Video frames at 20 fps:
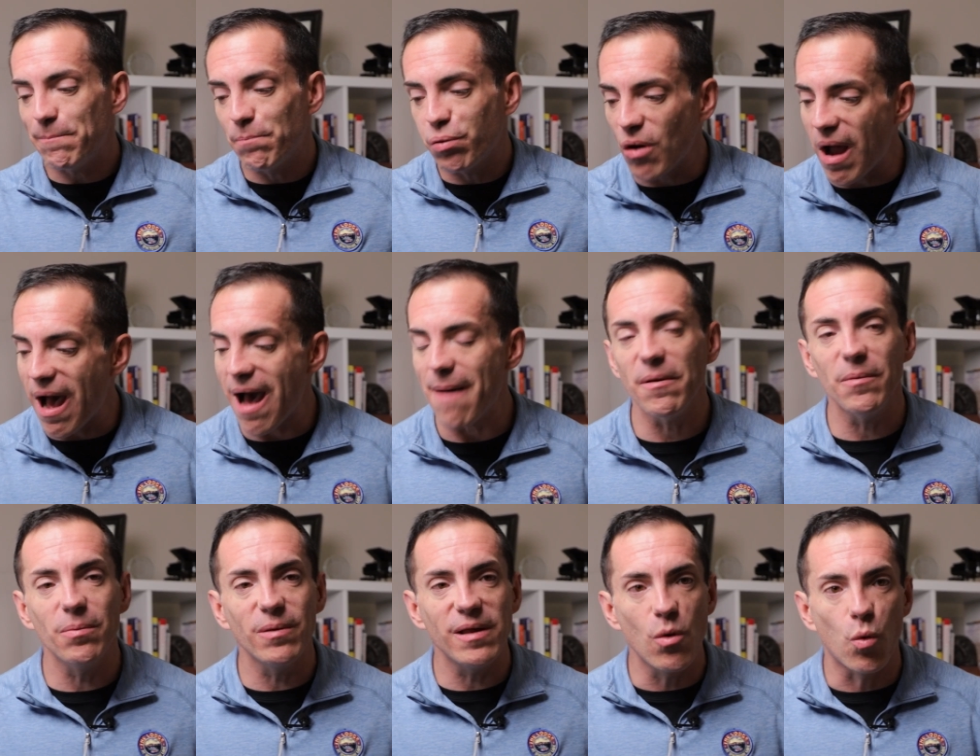it
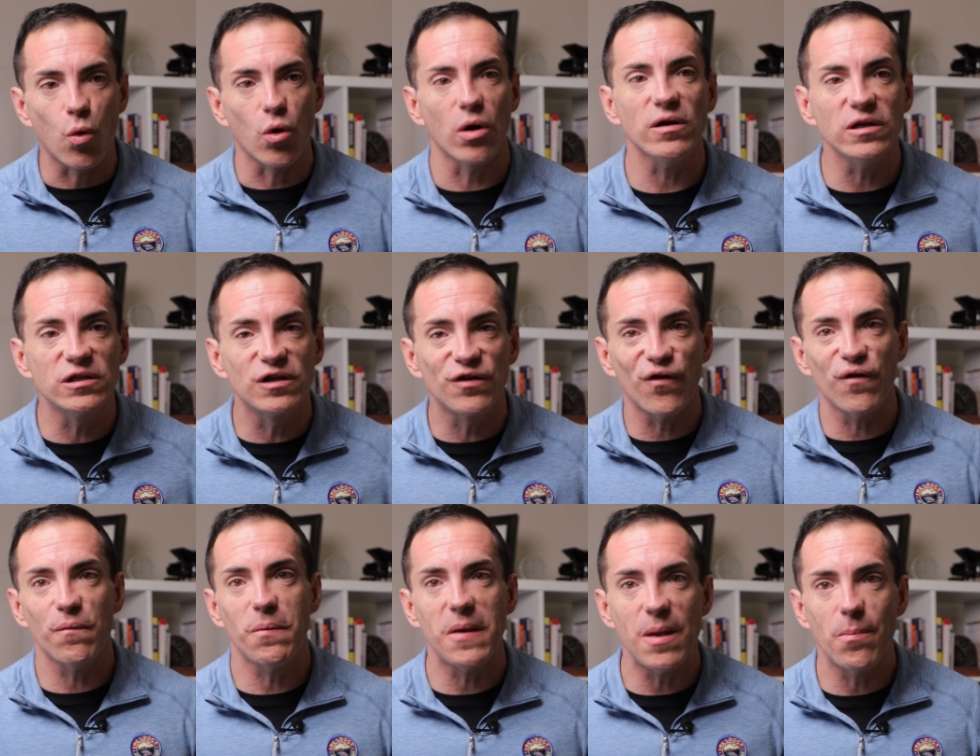probably works
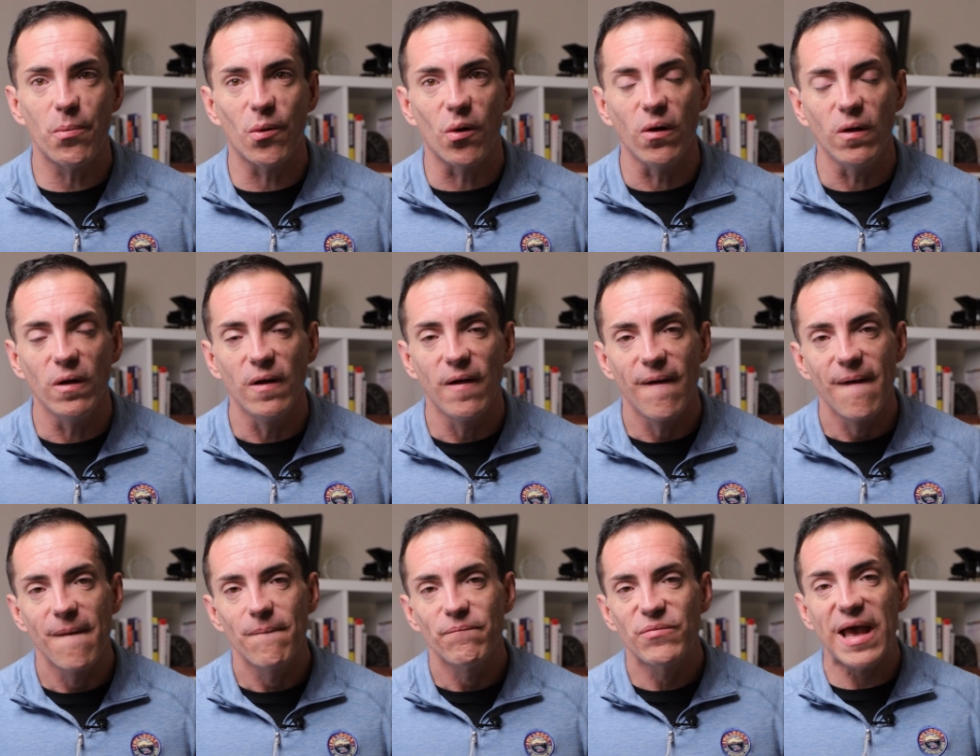for people
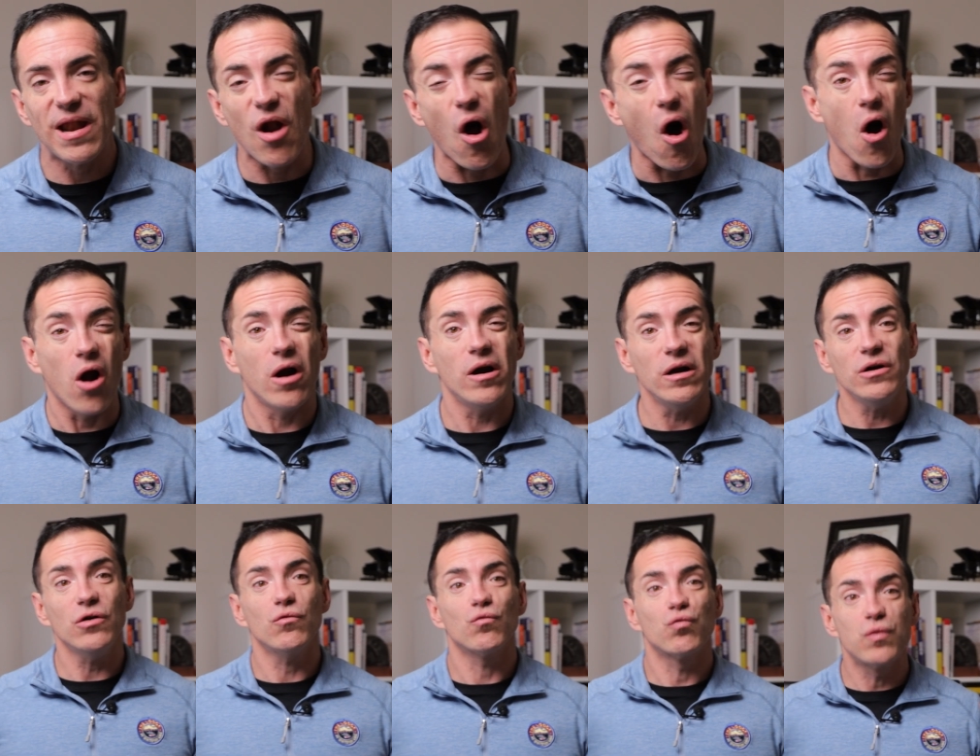that
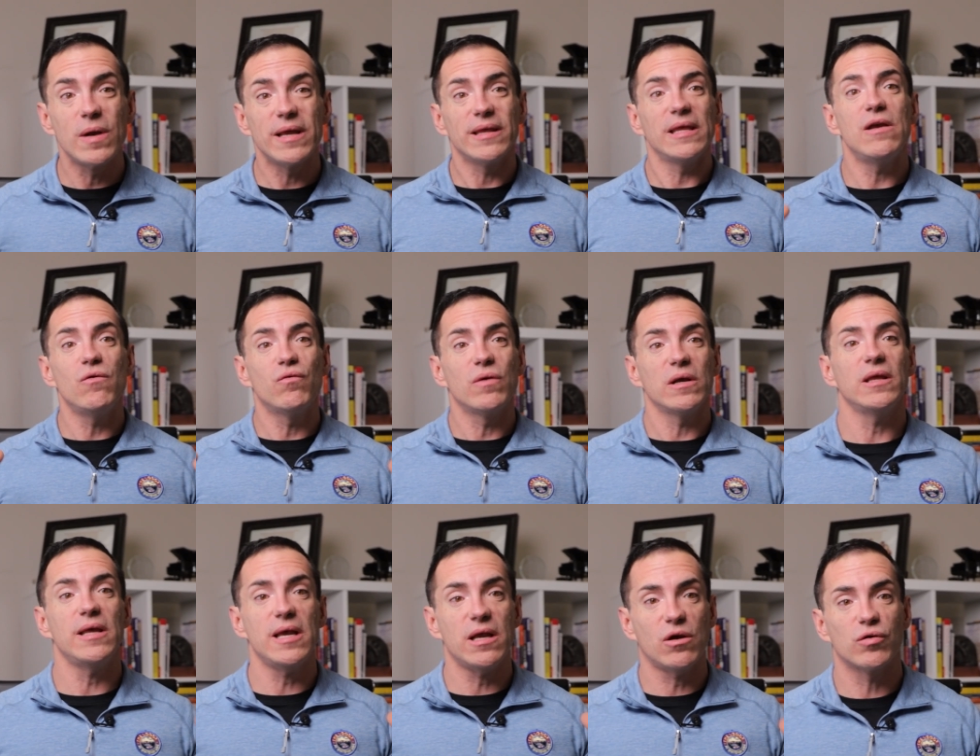aren't really,
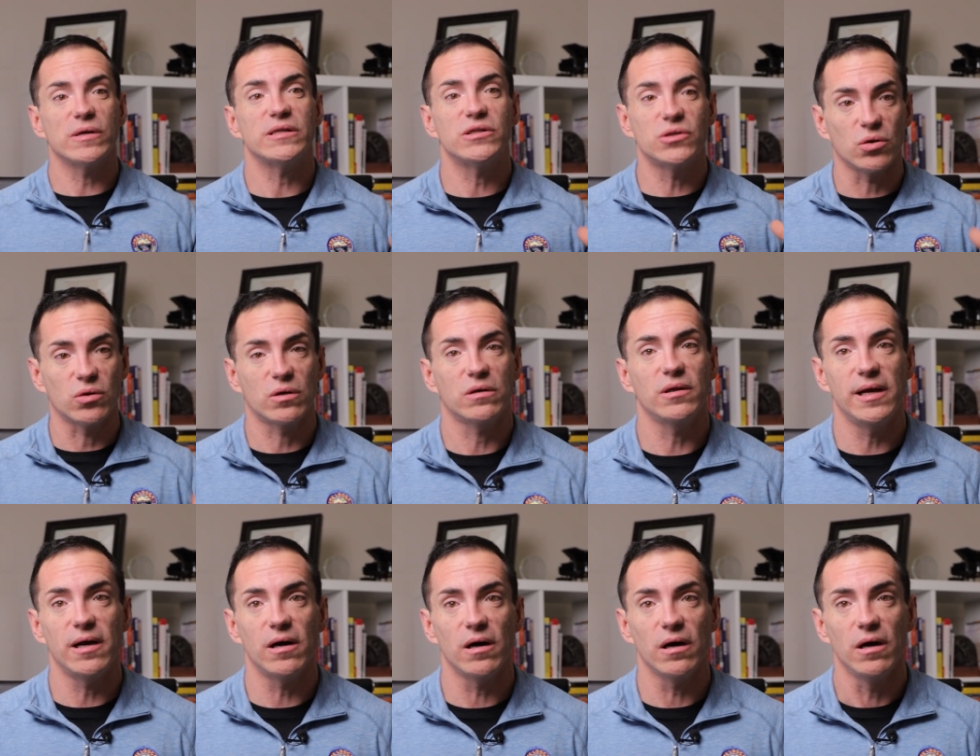really crystal
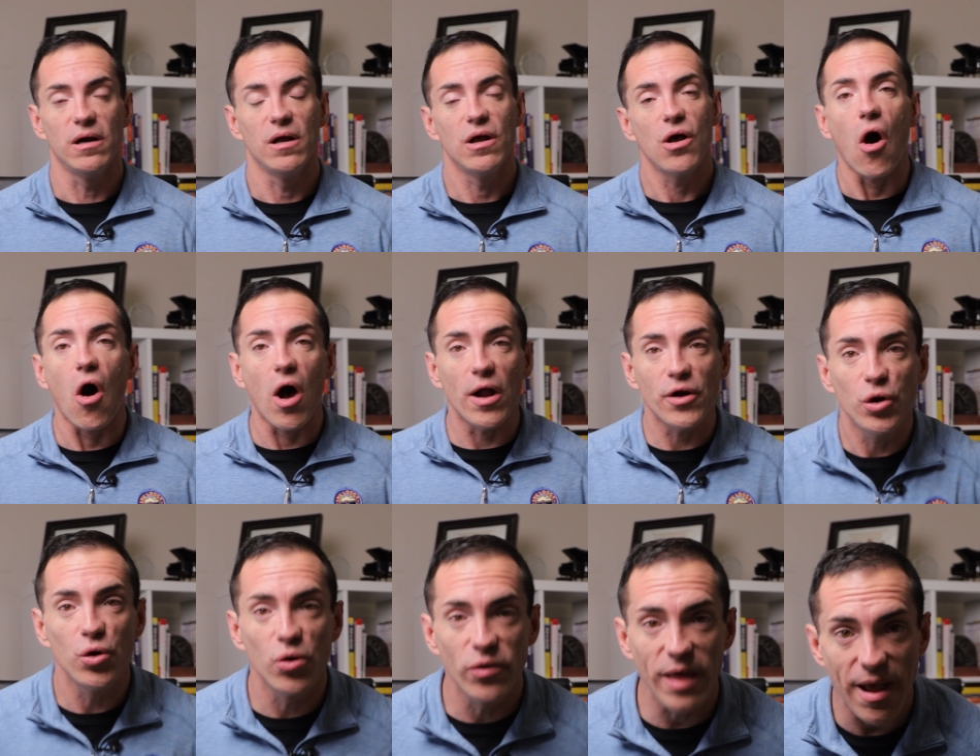clear
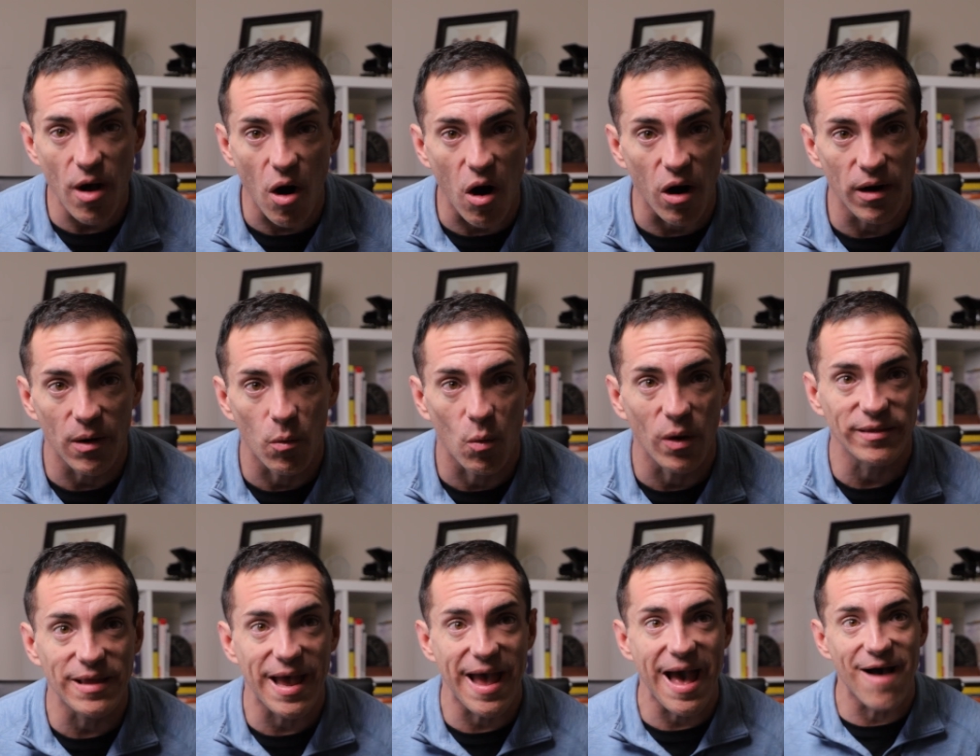on who they are and
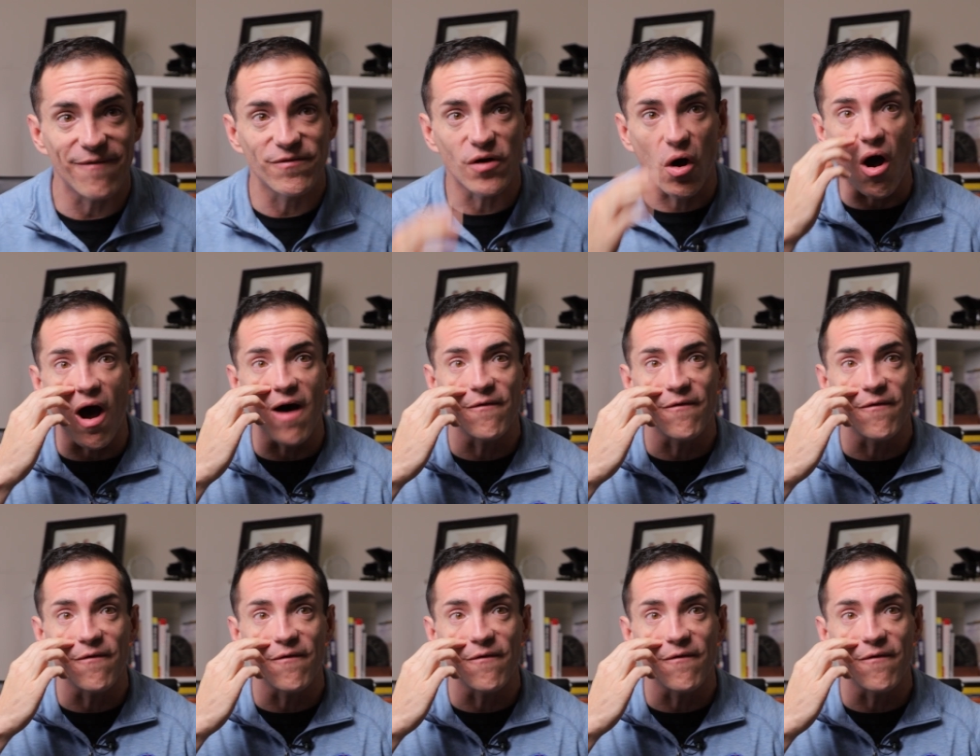what they have to